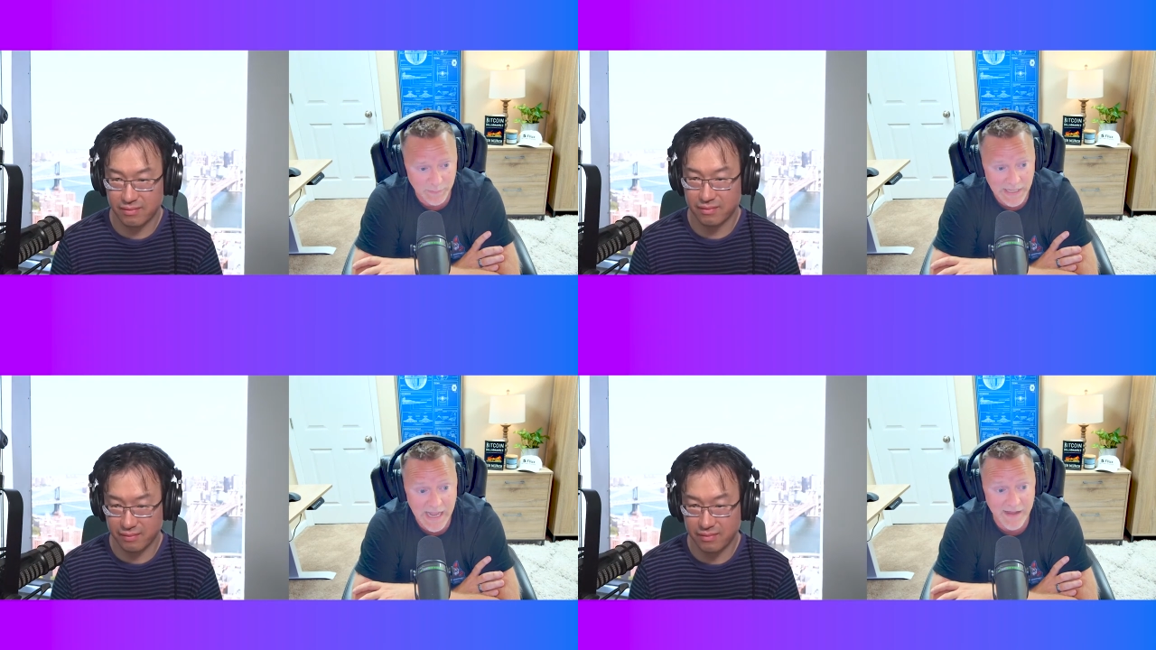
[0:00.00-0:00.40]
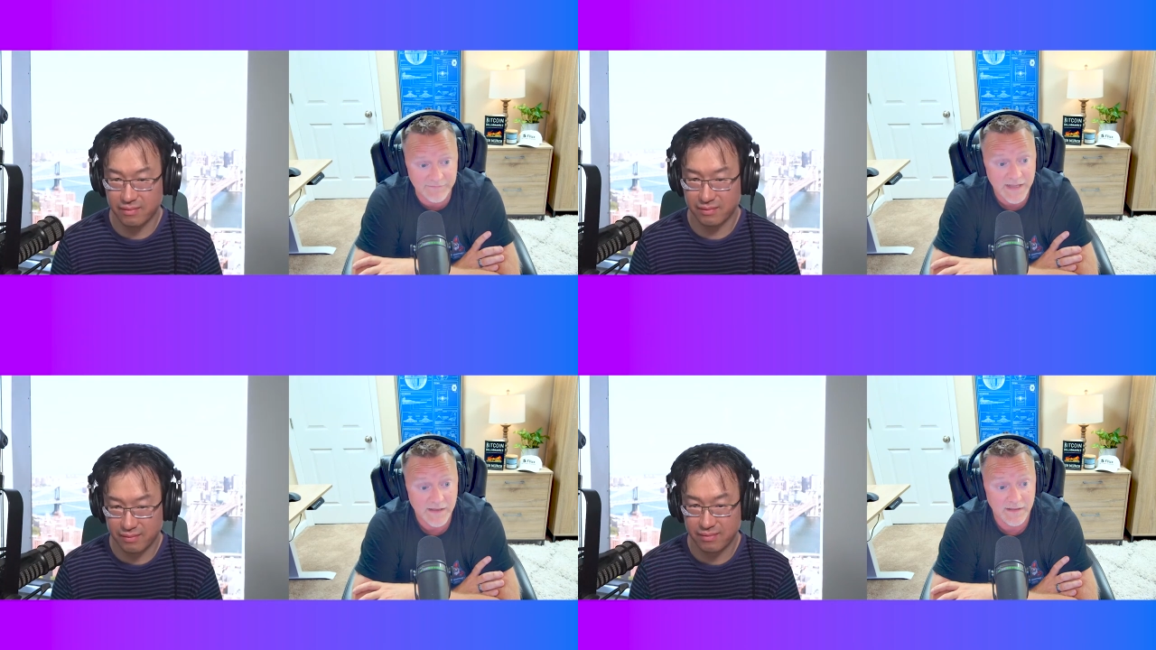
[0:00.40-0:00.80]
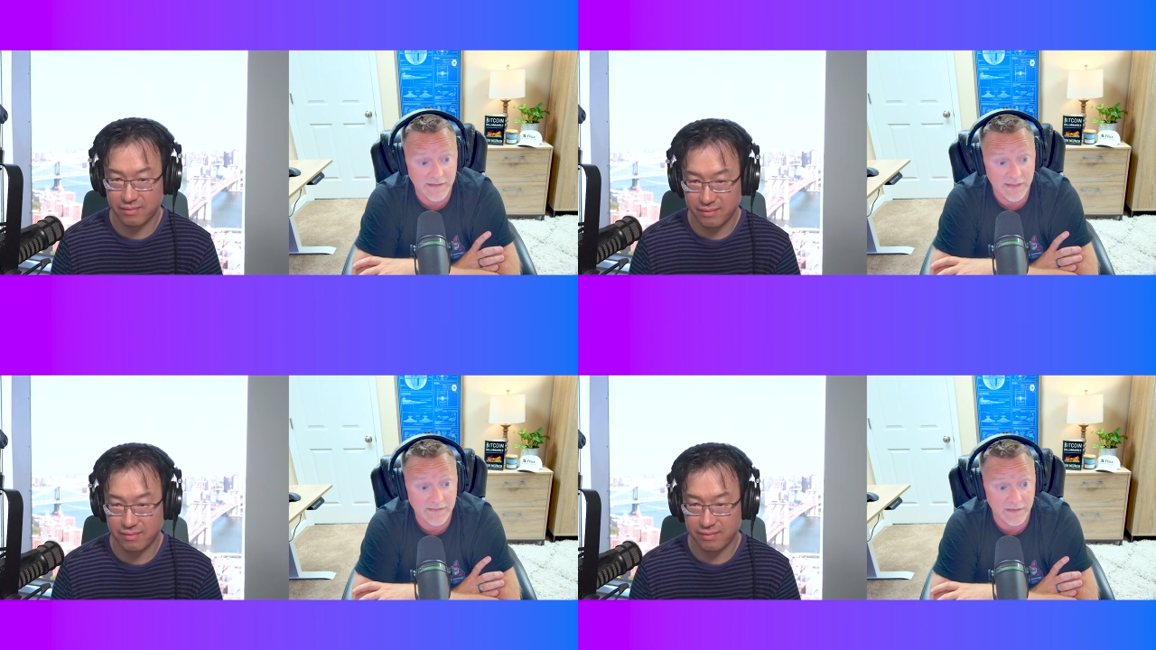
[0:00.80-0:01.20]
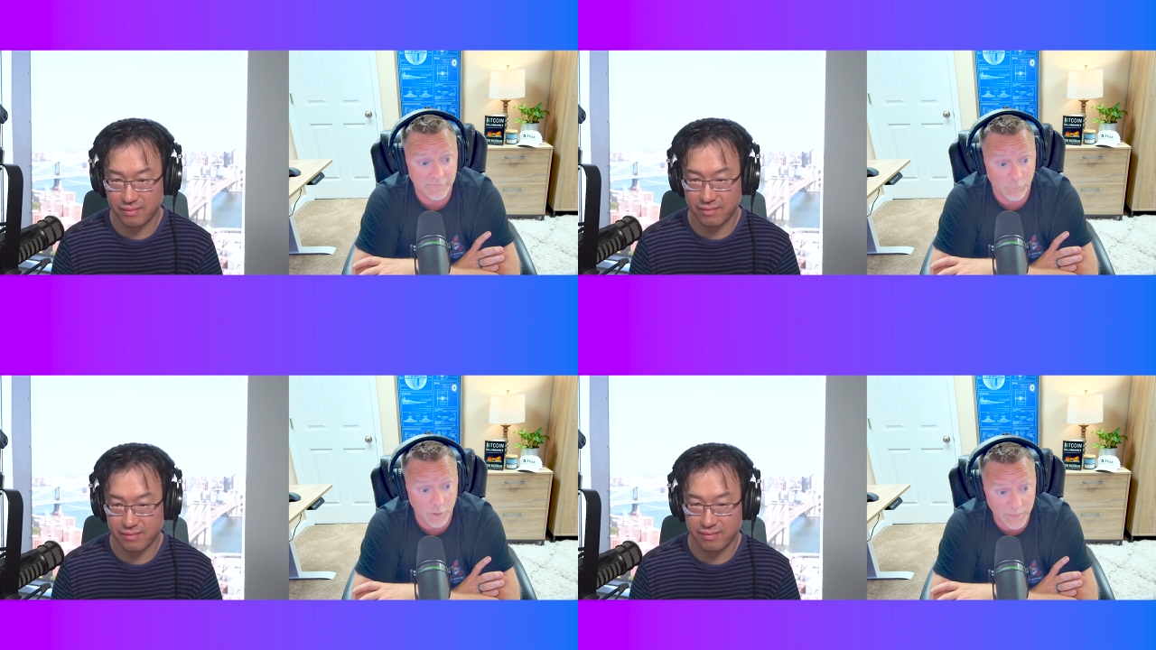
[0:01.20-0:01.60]
Speaker 1: able to mm-hmm. have the the
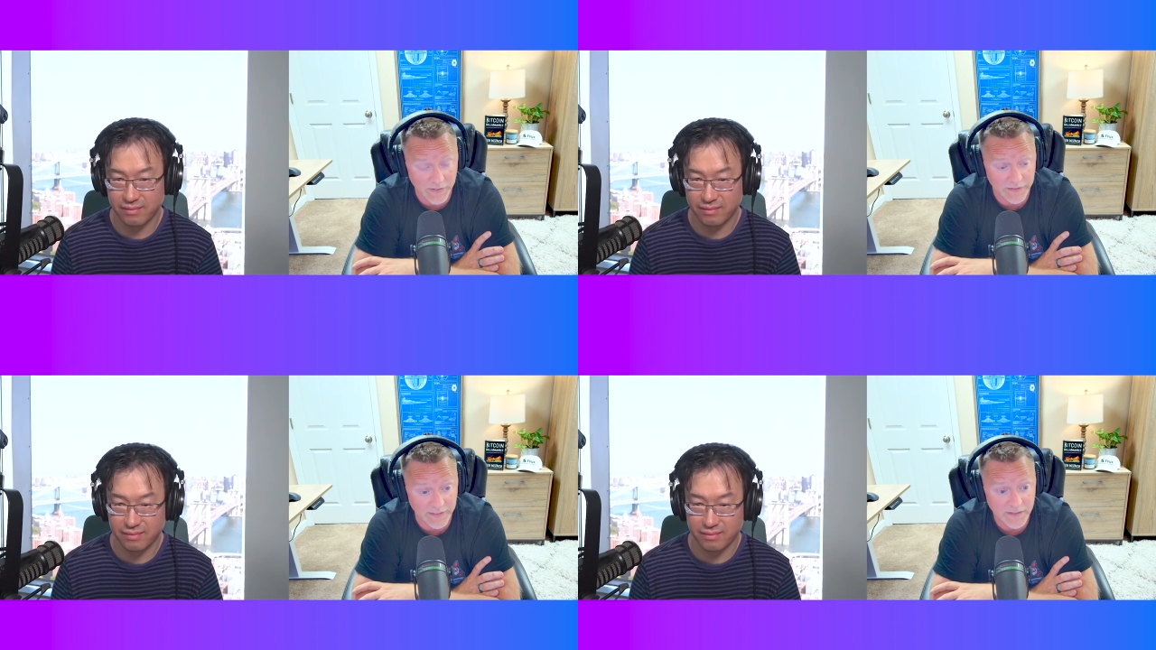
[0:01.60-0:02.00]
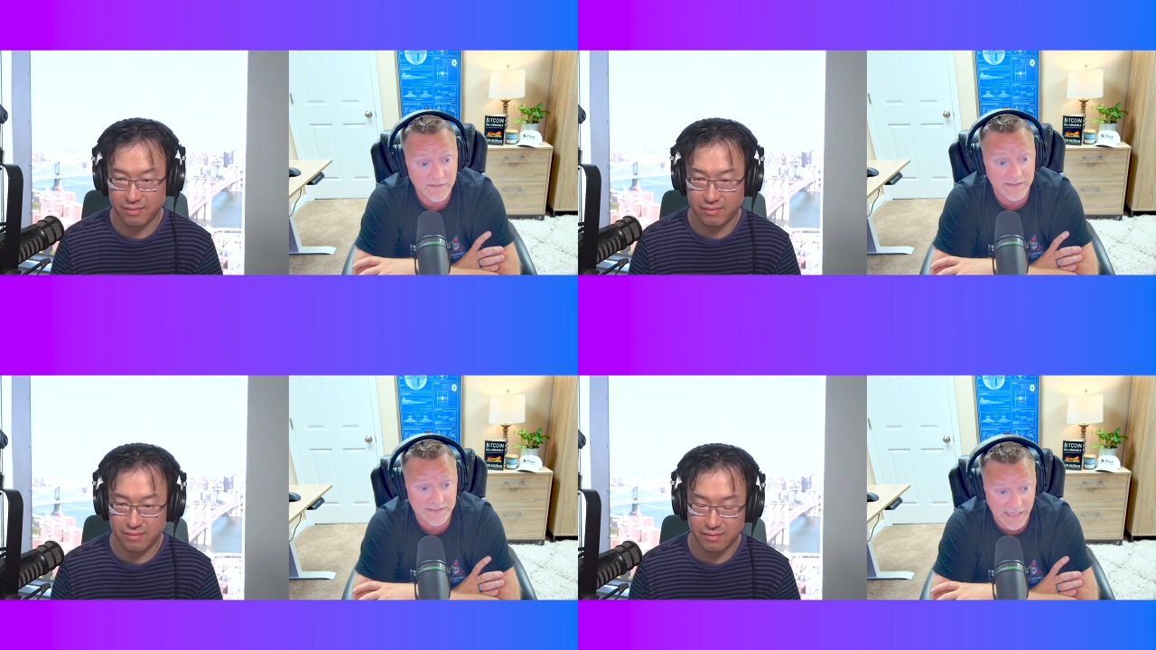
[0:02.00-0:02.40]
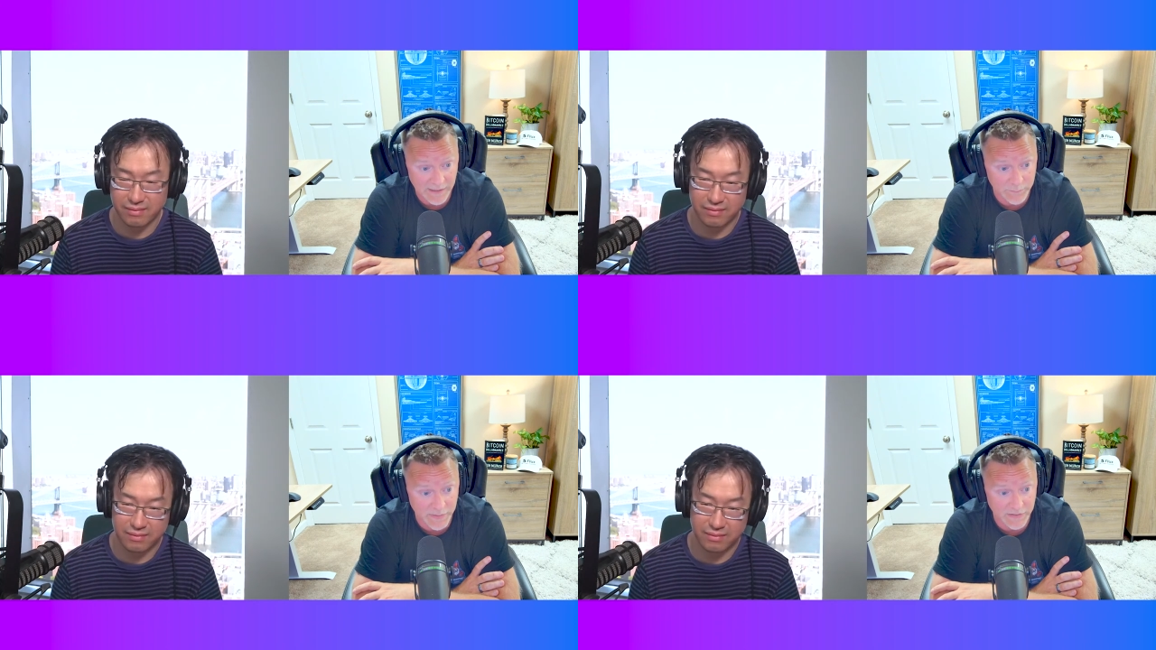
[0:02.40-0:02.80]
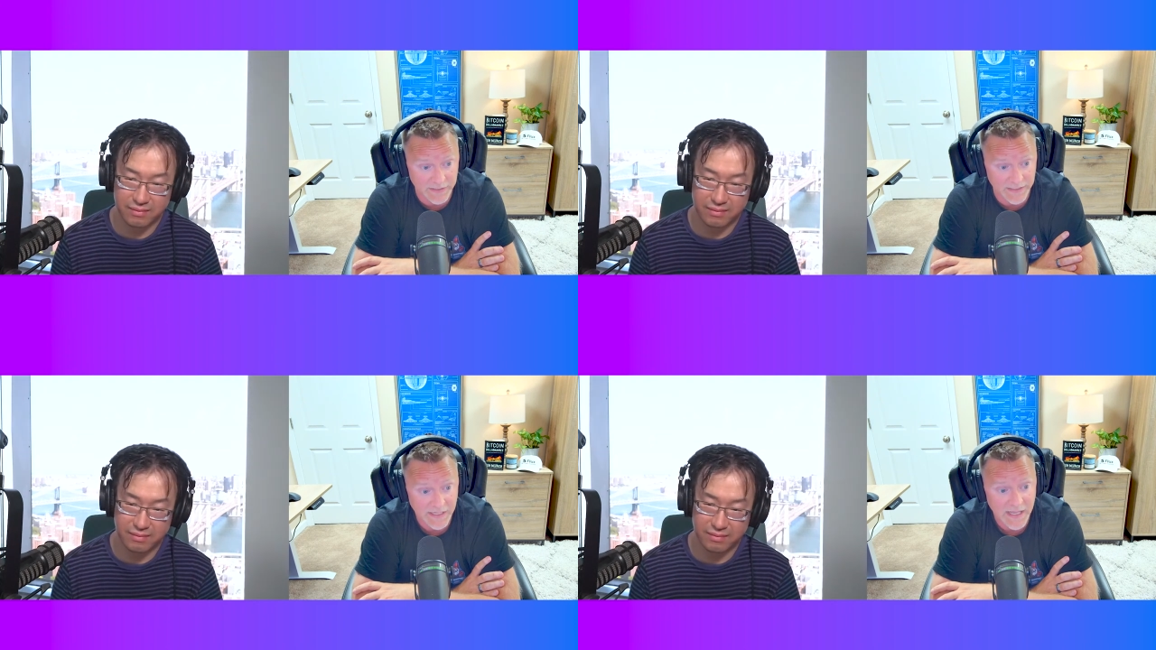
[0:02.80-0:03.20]
affordability, the scalability,